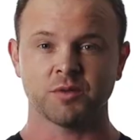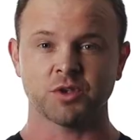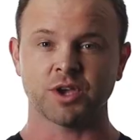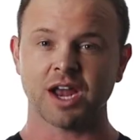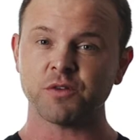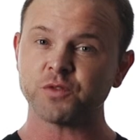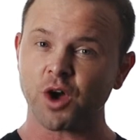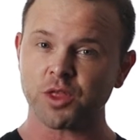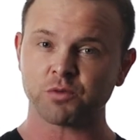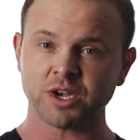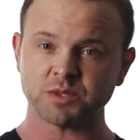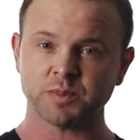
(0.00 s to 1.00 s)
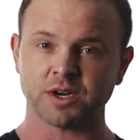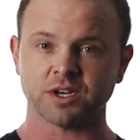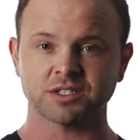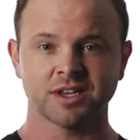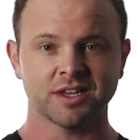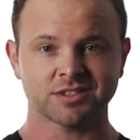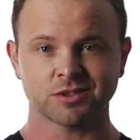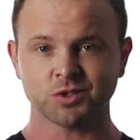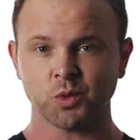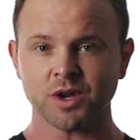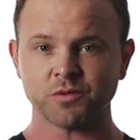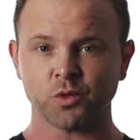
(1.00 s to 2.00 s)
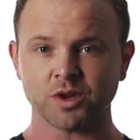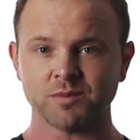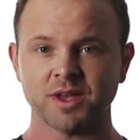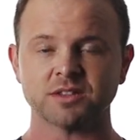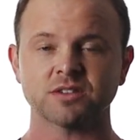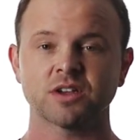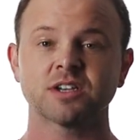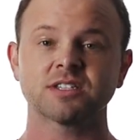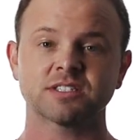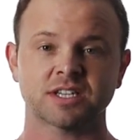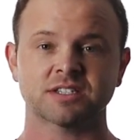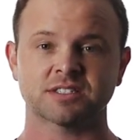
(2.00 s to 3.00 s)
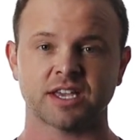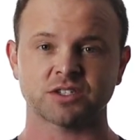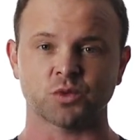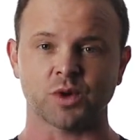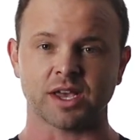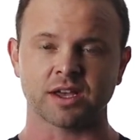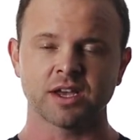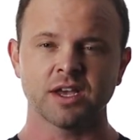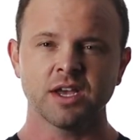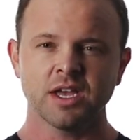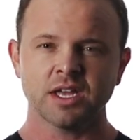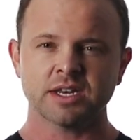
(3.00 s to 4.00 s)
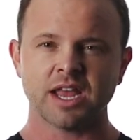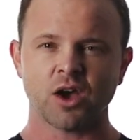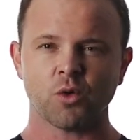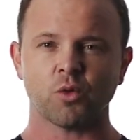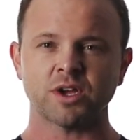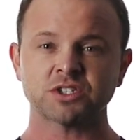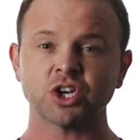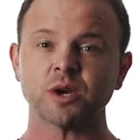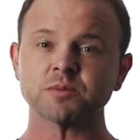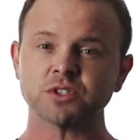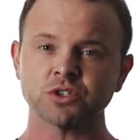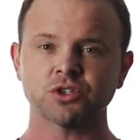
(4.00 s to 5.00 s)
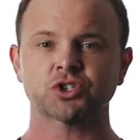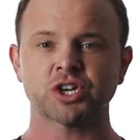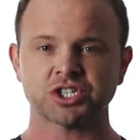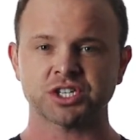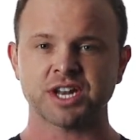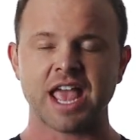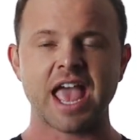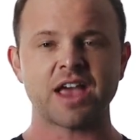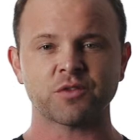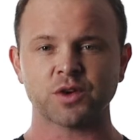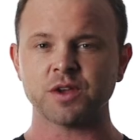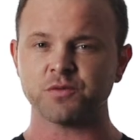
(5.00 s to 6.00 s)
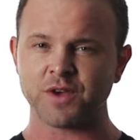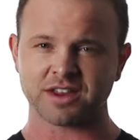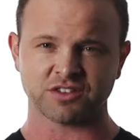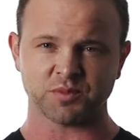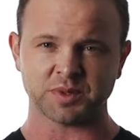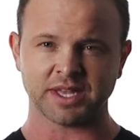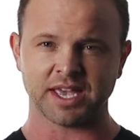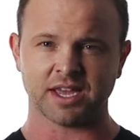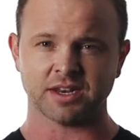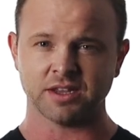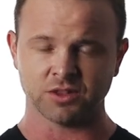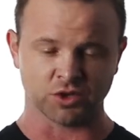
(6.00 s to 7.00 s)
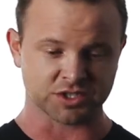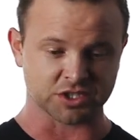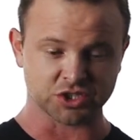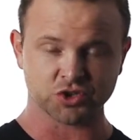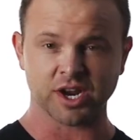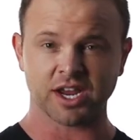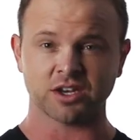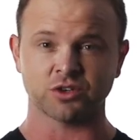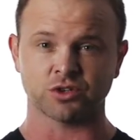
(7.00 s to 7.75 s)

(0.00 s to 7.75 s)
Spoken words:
You got to follow the rest periods, so 20, 40 minutes, 6 days a week. Now, in terms of nutrition, every effective plan looks at training and